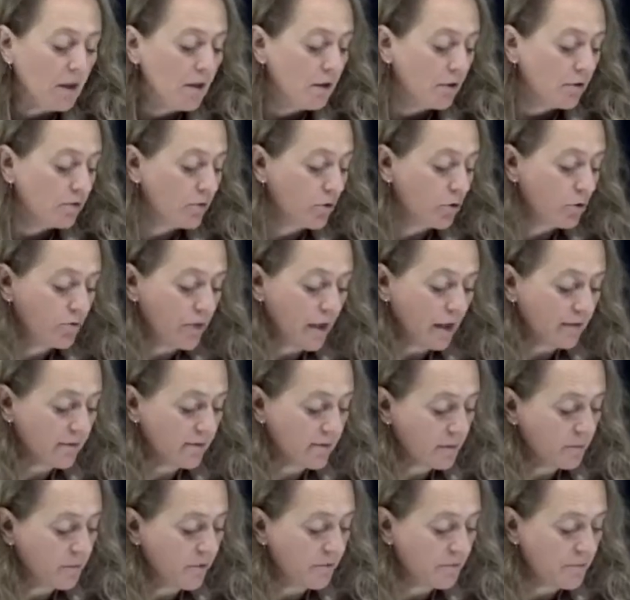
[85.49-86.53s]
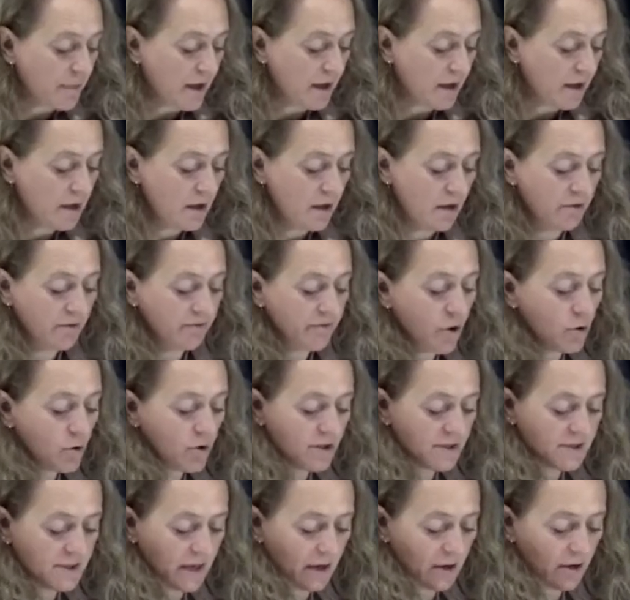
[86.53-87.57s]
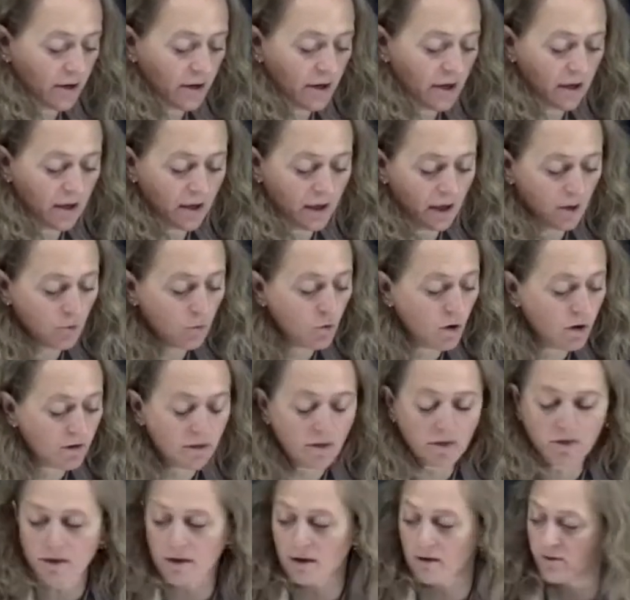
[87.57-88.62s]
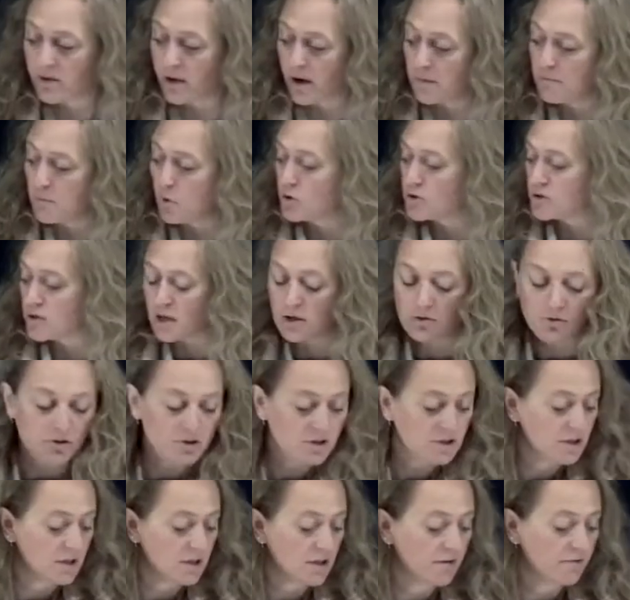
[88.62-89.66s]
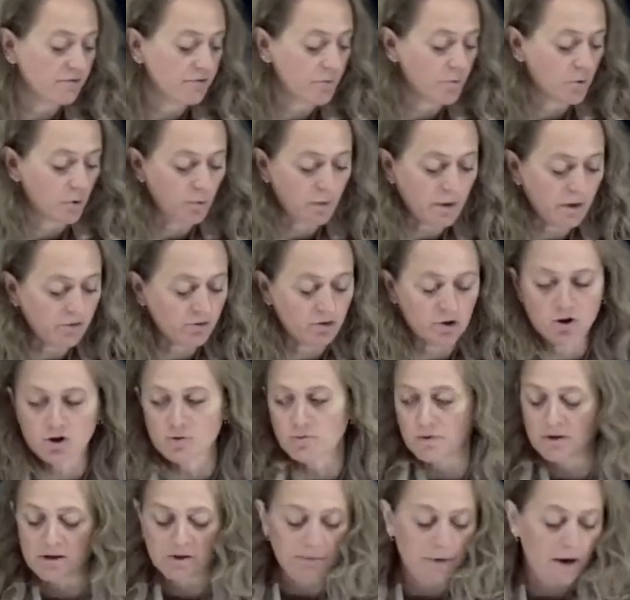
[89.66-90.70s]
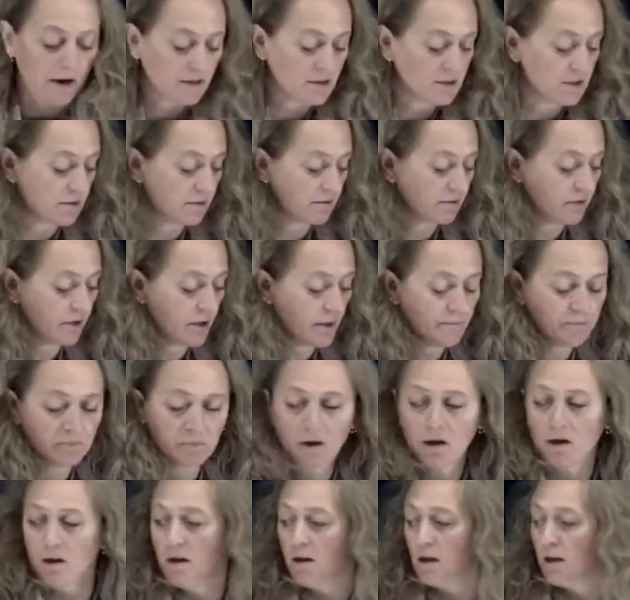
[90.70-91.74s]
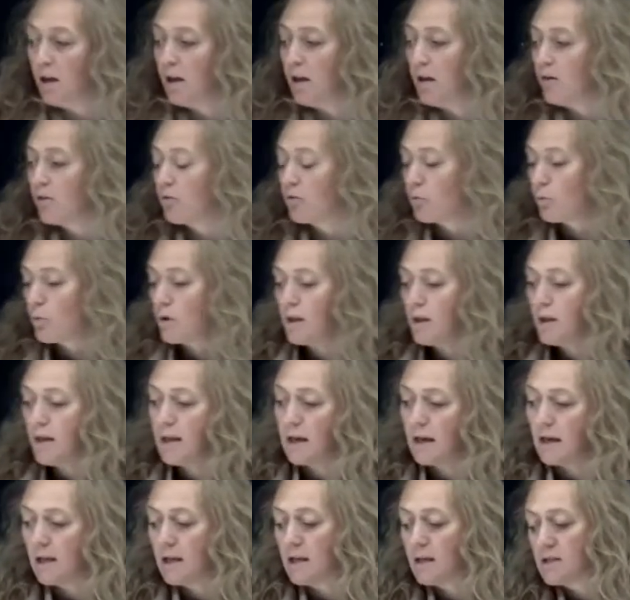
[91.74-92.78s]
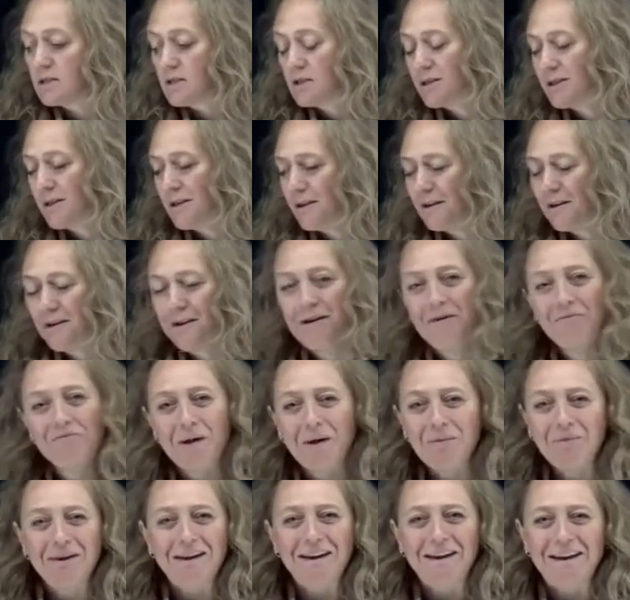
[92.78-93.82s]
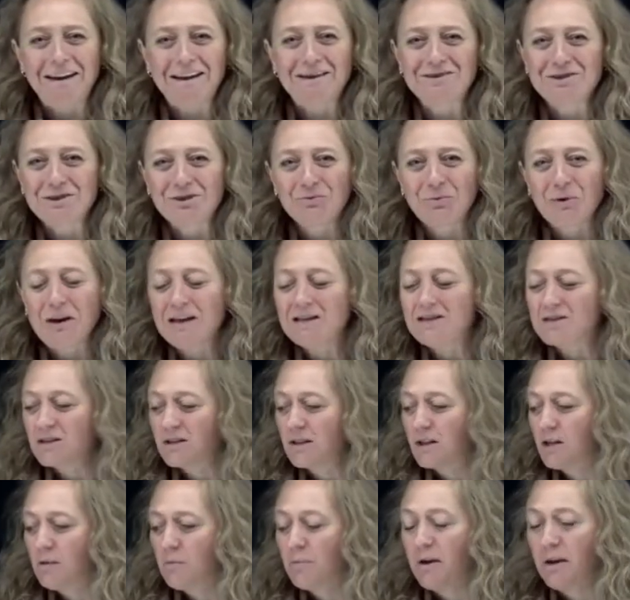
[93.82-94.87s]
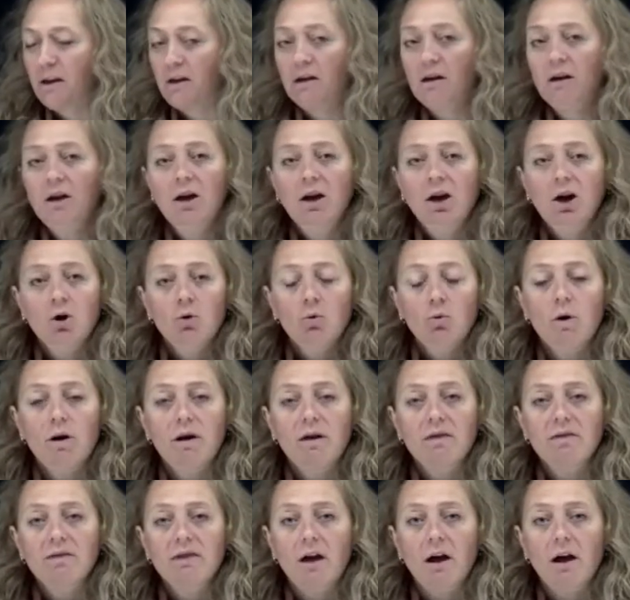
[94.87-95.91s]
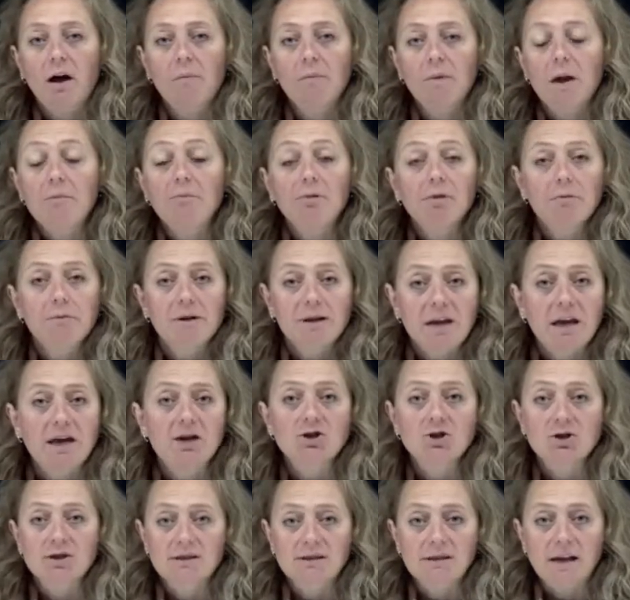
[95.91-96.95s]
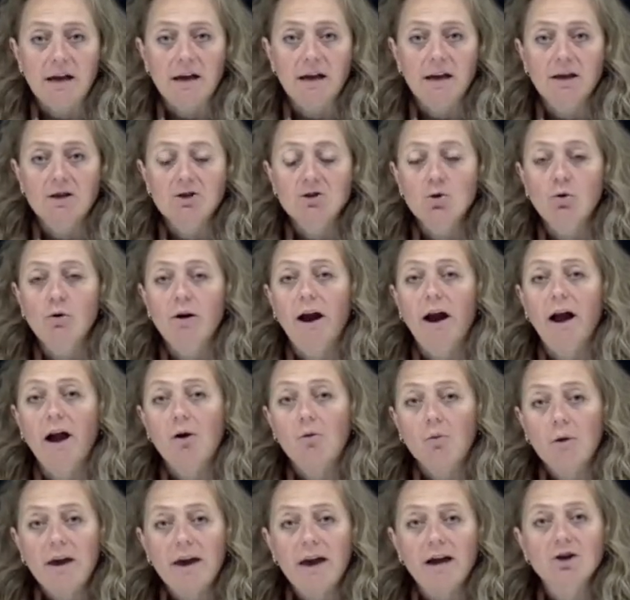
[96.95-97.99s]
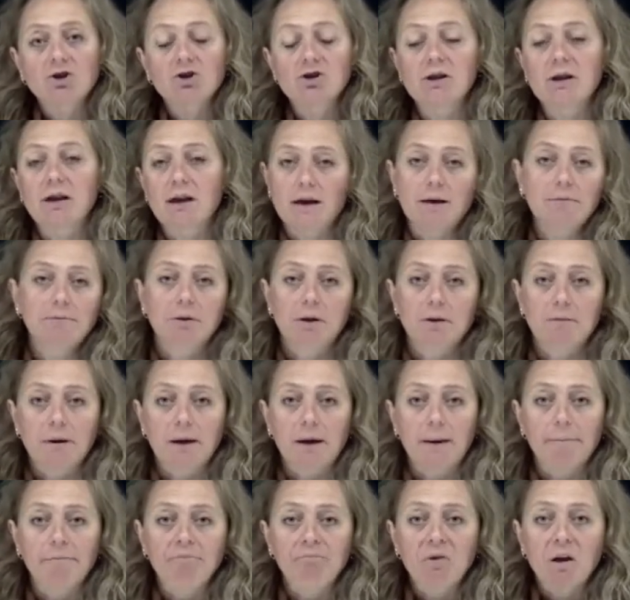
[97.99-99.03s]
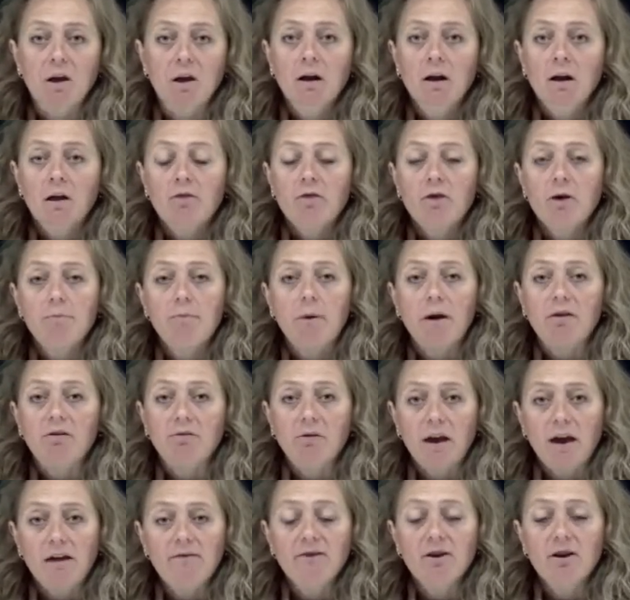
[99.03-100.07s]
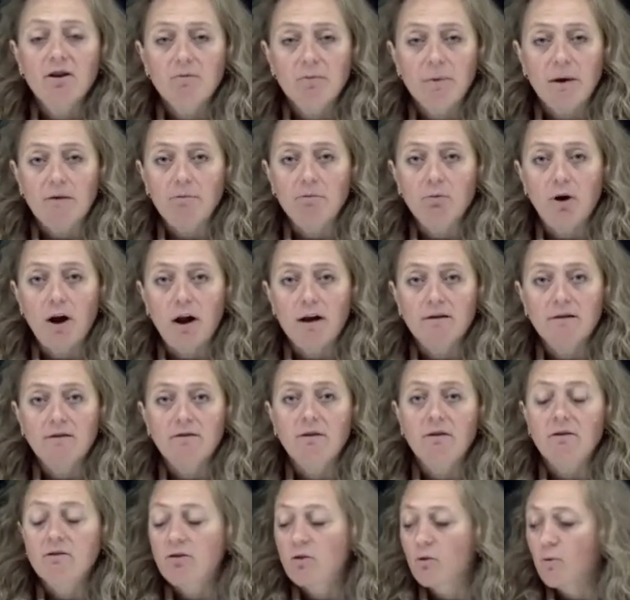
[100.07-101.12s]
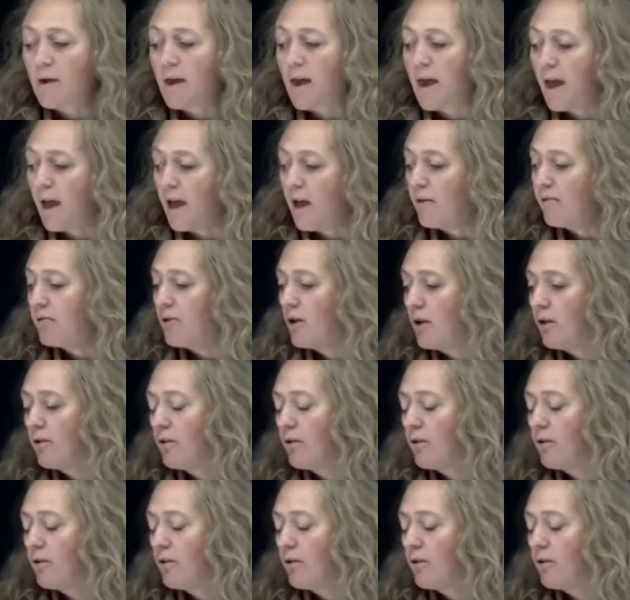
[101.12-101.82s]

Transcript: So that's some of my focus area, and one of the things that I'm most interested in from a research perspective is really getting into the weeds a little bit with implementation science, or how we actually implement the best evidence-based practices that we have.